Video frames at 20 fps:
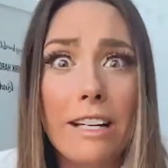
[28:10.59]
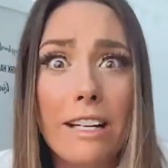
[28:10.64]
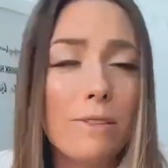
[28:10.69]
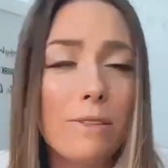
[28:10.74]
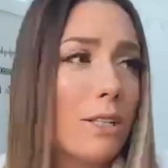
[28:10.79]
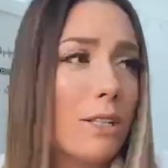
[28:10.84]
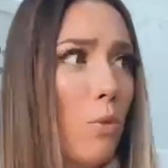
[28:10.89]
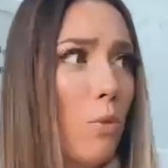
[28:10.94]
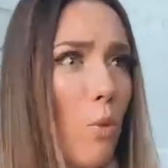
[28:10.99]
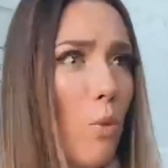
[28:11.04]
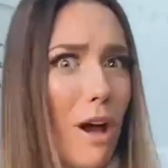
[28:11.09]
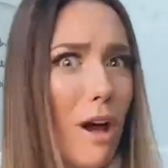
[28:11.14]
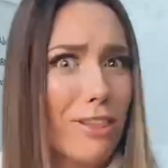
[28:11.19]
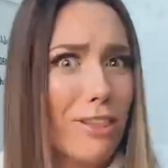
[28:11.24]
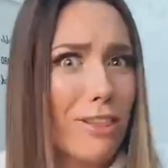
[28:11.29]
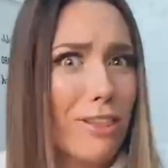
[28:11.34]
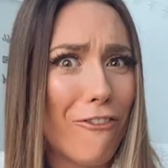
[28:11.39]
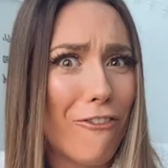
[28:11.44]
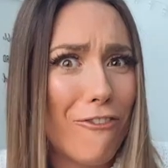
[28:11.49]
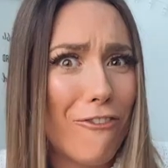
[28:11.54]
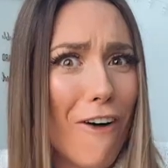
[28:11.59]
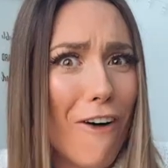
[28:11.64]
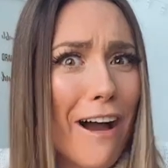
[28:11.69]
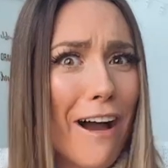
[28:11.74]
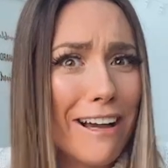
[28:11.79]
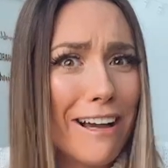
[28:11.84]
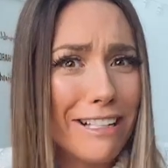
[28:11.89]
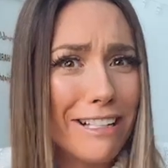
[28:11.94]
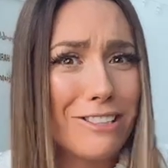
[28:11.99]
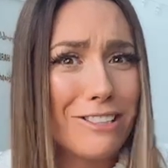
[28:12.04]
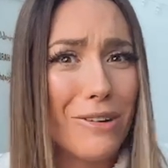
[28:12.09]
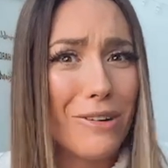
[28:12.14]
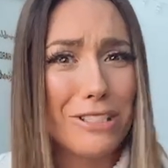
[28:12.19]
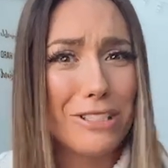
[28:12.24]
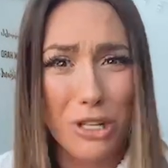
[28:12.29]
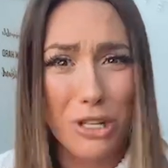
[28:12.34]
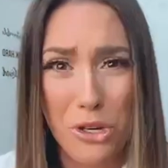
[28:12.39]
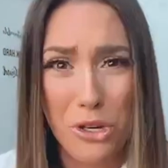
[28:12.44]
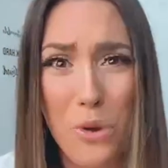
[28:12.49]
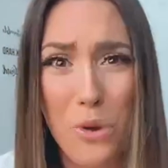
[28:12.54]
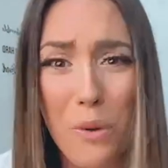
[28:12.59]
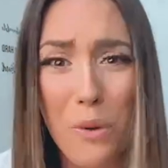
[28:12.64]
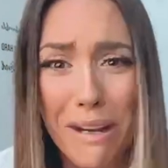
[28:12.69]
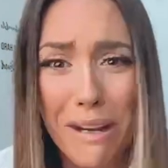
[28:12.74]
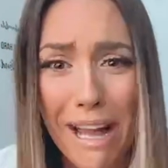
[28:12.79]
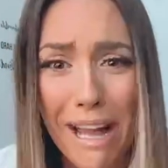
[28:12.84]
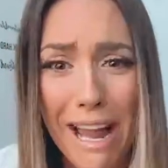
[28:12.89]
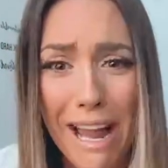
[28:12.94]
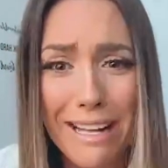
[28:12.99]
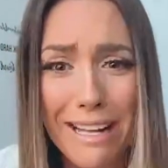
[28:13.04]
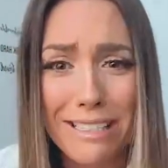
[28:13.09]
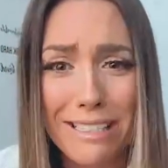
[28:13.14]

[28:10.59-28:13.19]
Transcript: And he was like, what the fuck is going on? Are you okay?